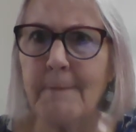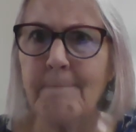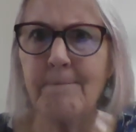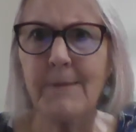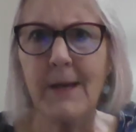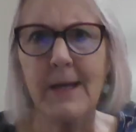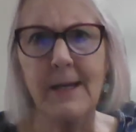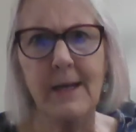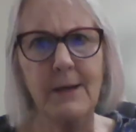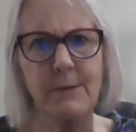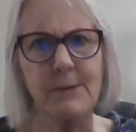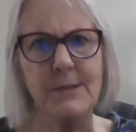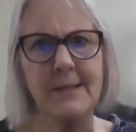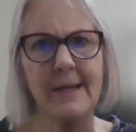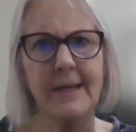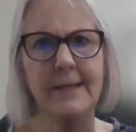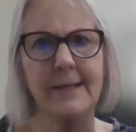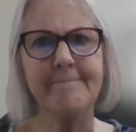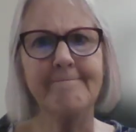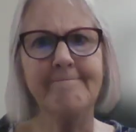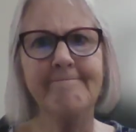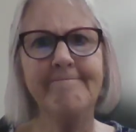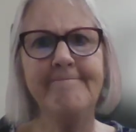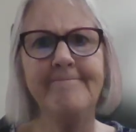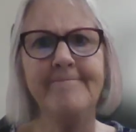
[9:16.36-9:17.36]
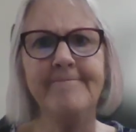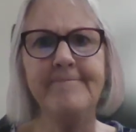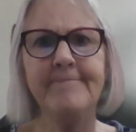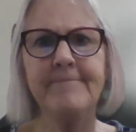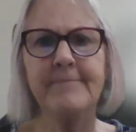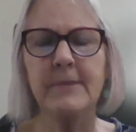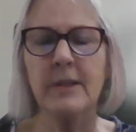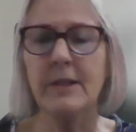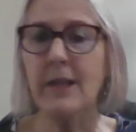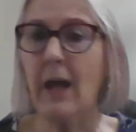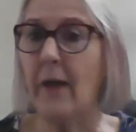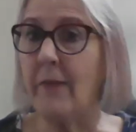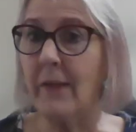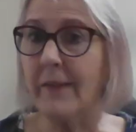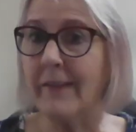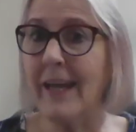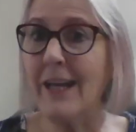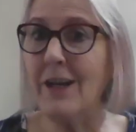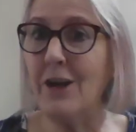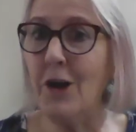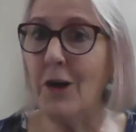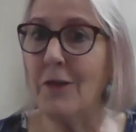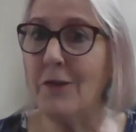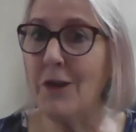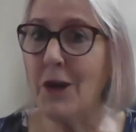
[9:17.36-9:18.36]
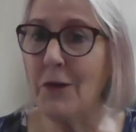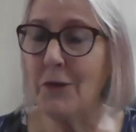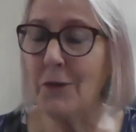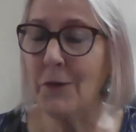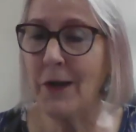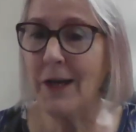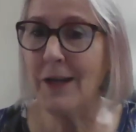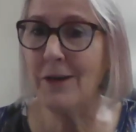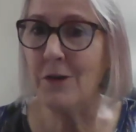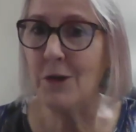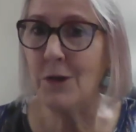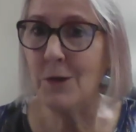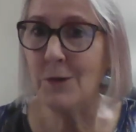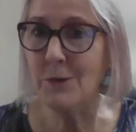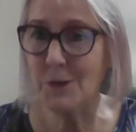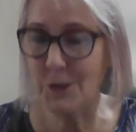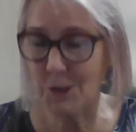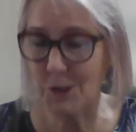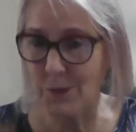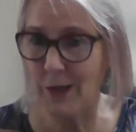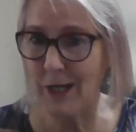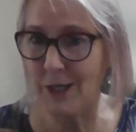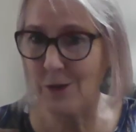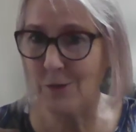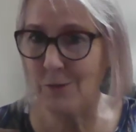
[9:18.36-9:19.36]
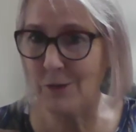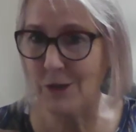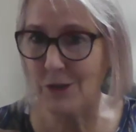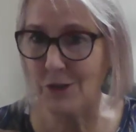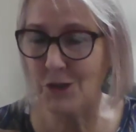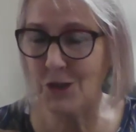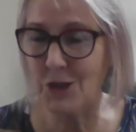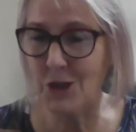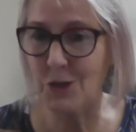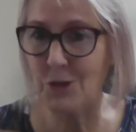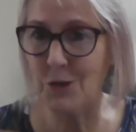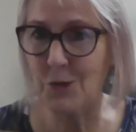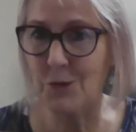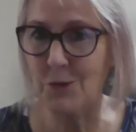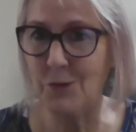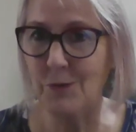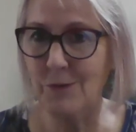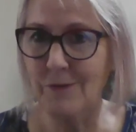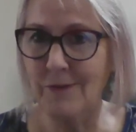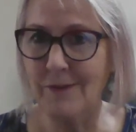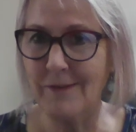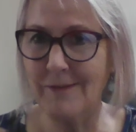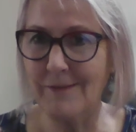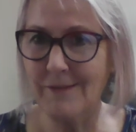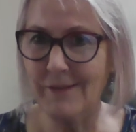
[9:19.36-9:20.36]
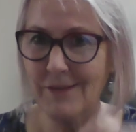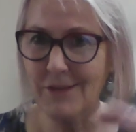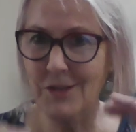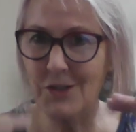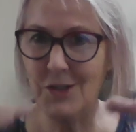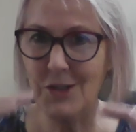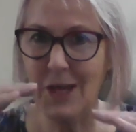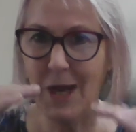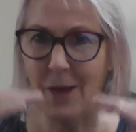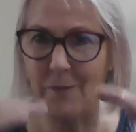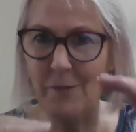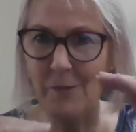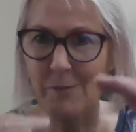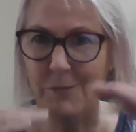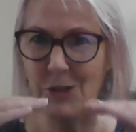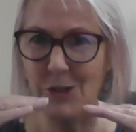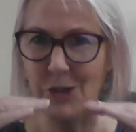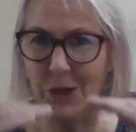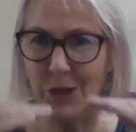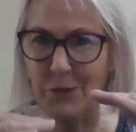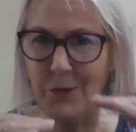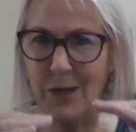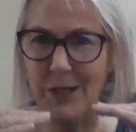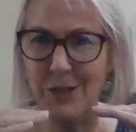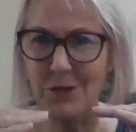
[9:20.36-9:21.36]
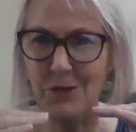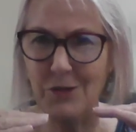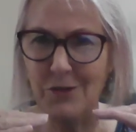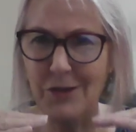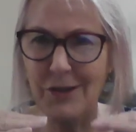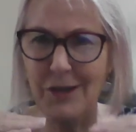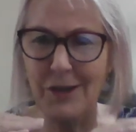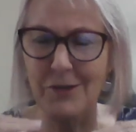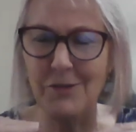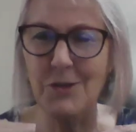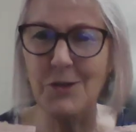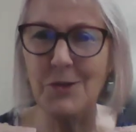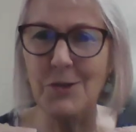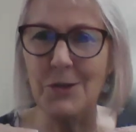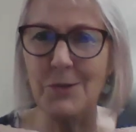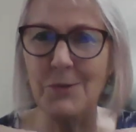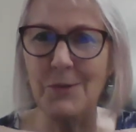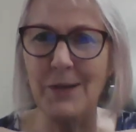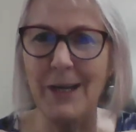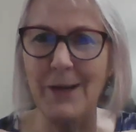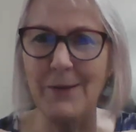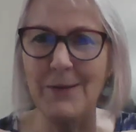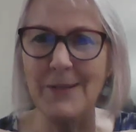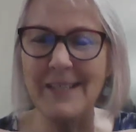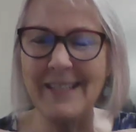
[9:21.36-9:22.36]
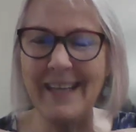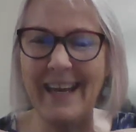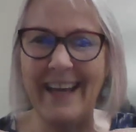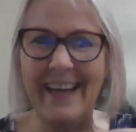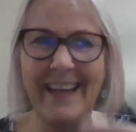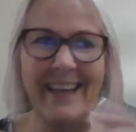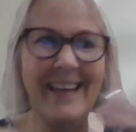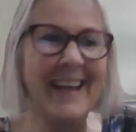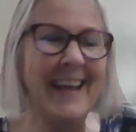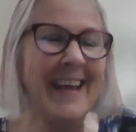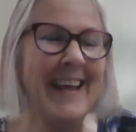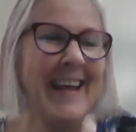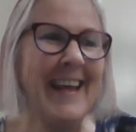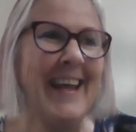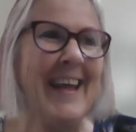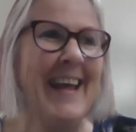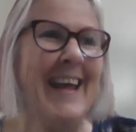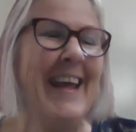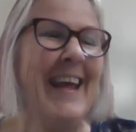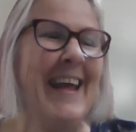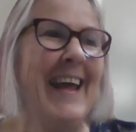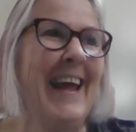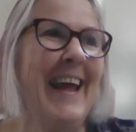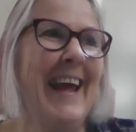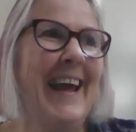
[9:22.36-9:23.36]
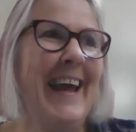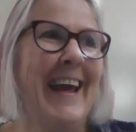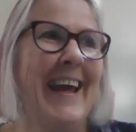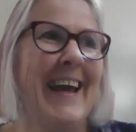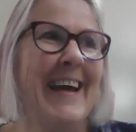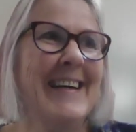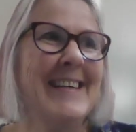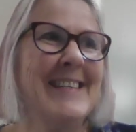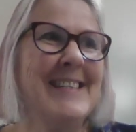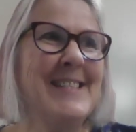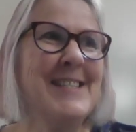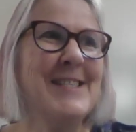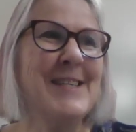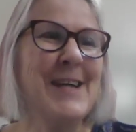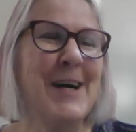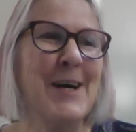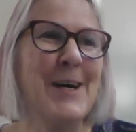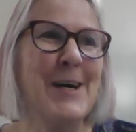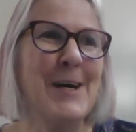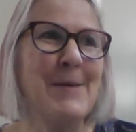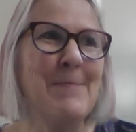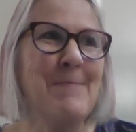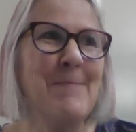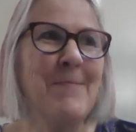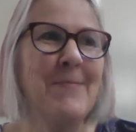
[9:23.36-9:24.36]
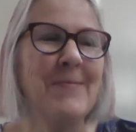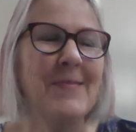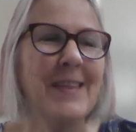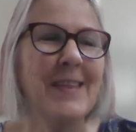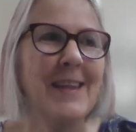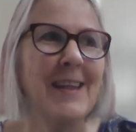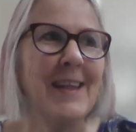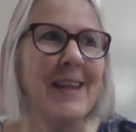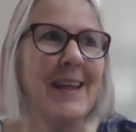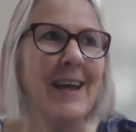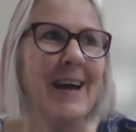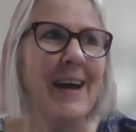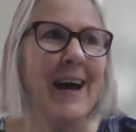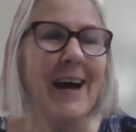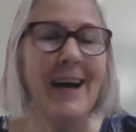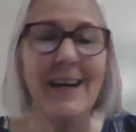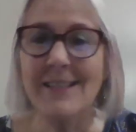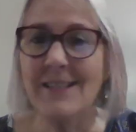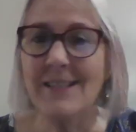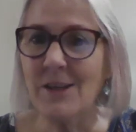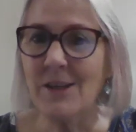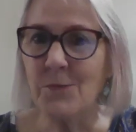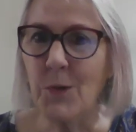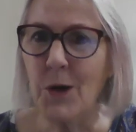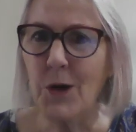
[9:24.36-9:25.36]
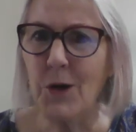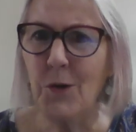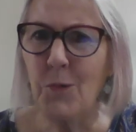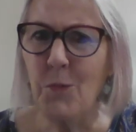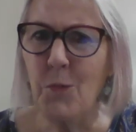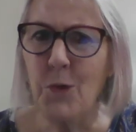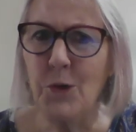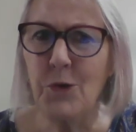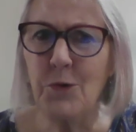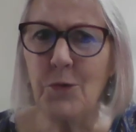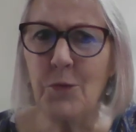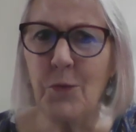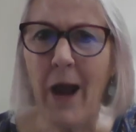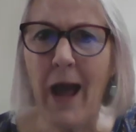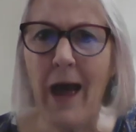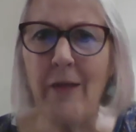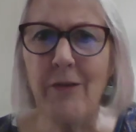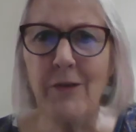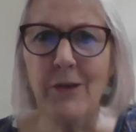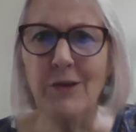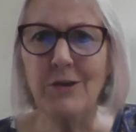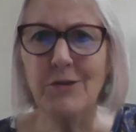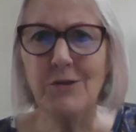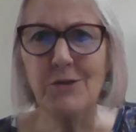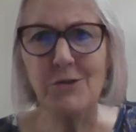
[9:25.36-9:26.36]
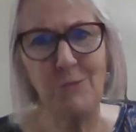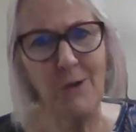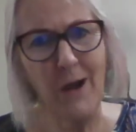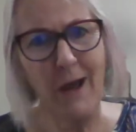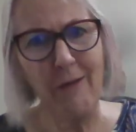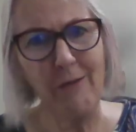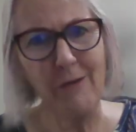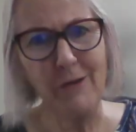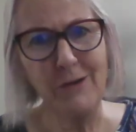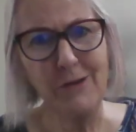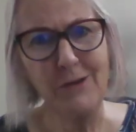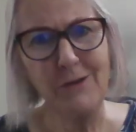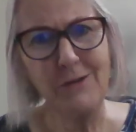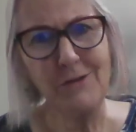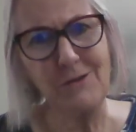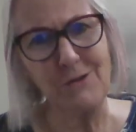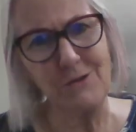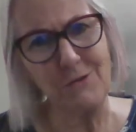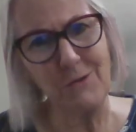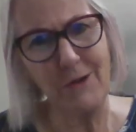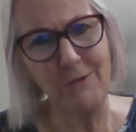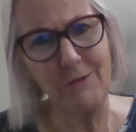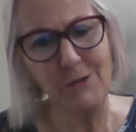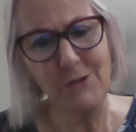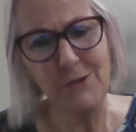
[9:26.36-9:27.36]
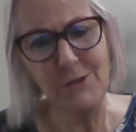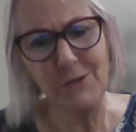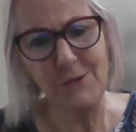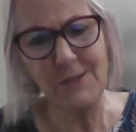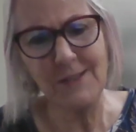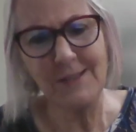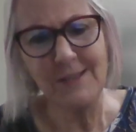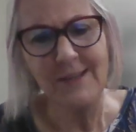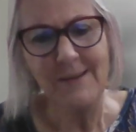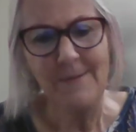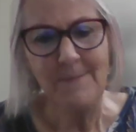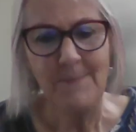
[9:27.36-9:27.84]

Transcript: And I was like, Now the lady on the other end knew, so I knew that she knew. She came from a generation that understood what I was saying. And I said, well, would rather, drather, druthers.